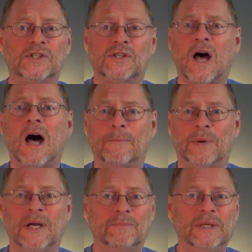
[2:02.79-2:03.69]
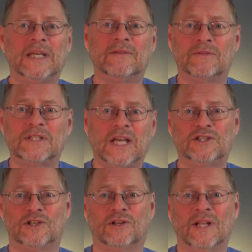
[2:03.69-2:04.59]
stop being
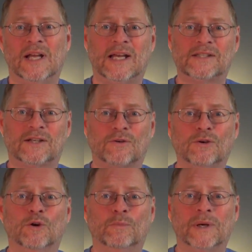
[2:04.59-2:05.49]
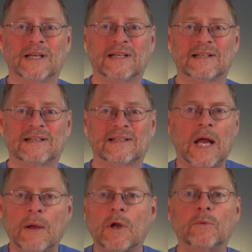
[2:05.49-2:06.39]
invitational as a group.
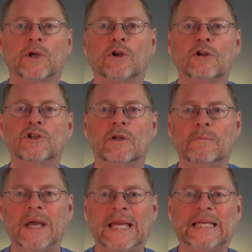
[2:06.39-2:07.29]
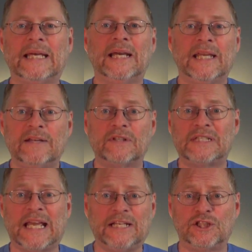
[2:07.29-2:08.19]
I want to encourage you to make
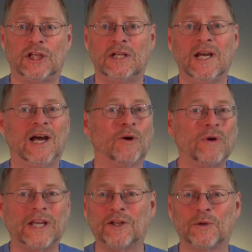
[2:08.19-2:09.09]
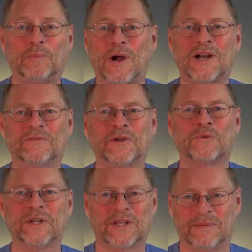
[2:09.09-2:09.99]
invitation a regular part of your
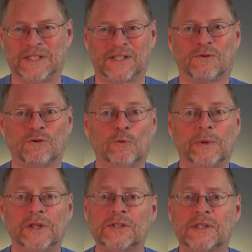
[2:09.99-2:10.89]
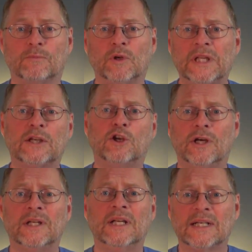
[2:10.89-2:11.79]
rhythm as a group. And there's some really
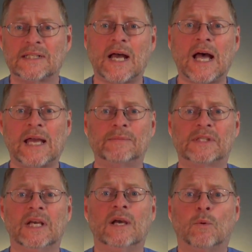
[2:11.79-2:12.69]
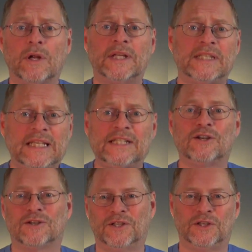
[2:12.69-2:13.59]
good times where it's
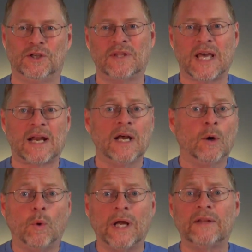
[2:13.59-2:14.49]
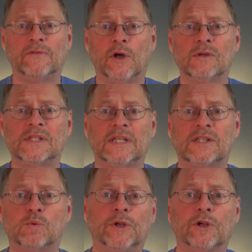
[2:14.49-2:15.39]
easier to do that. One of those
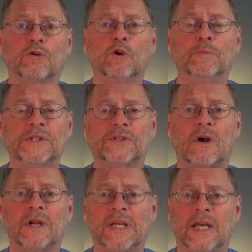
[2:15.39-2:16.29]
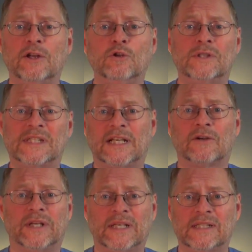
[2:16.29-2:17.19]
is when your group is starting a new
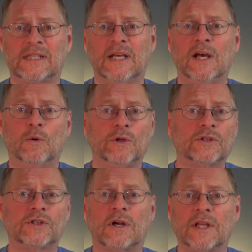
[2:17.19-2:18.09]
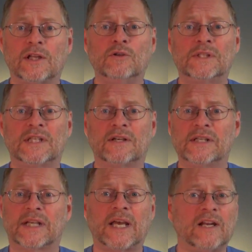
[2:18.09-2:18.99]
series. When you're starting a new series,
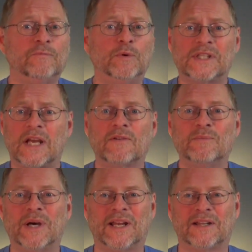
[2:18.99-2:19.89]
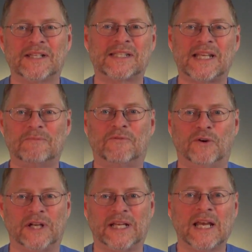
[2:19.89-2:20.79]
it kind of puts everybody on the same
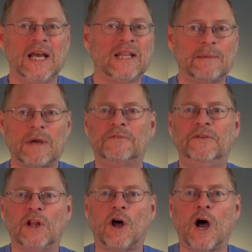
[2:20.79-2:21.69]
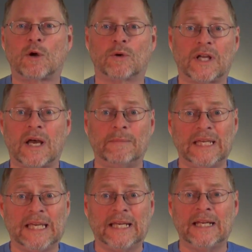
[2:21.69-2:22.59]
footing. They might feel awkward
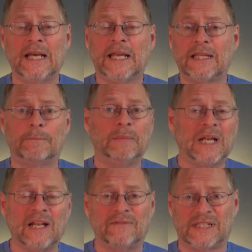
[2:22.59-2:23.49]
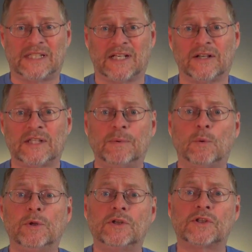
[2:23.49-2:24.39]
coming in in the middle of a series, but
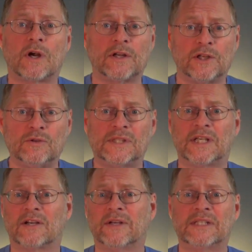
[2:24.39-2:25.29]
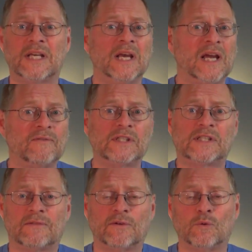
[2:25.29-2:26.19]
when you start a new series every
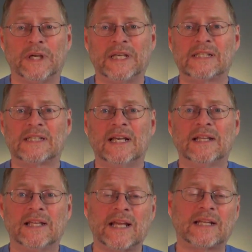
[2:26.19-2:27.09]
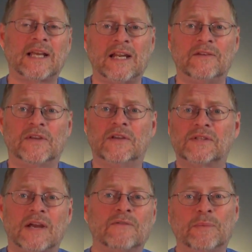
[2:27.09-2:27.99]
several weeks, then that kind of gives
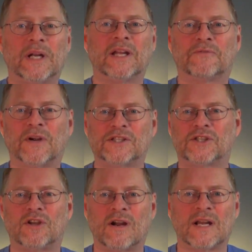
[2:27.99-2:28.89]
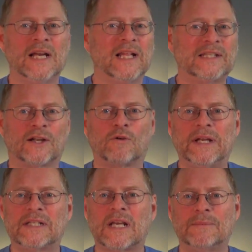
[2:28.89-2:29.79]
everybody a fresh start. That's a
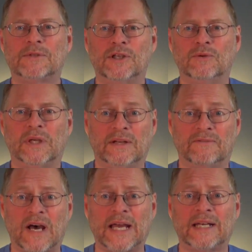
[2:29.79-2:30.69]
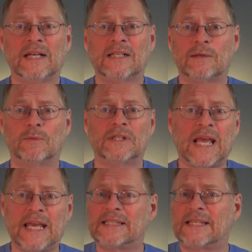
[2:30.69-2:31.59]
great time to invite someone.
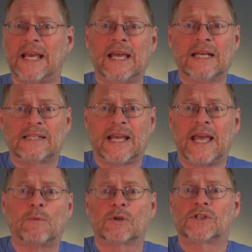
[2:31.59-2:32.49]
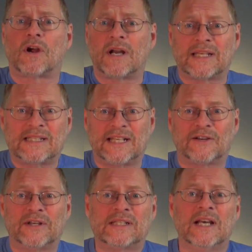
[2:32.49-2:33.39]
Hey, say, say, hey, we're starting a
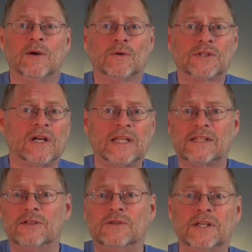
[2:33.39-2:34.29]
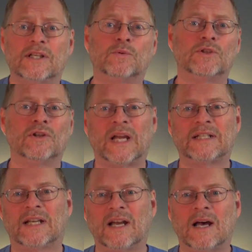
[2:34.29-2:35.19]
series. We're starting this new series. Would you like
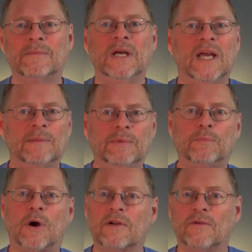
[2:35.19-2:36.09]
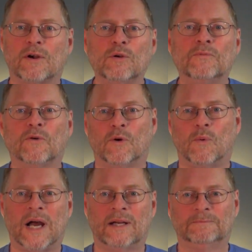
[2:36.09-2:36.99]
to come and be part of our group for a
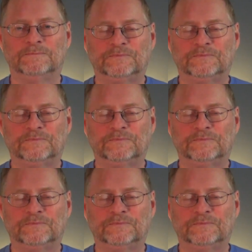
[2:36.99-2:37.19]
while?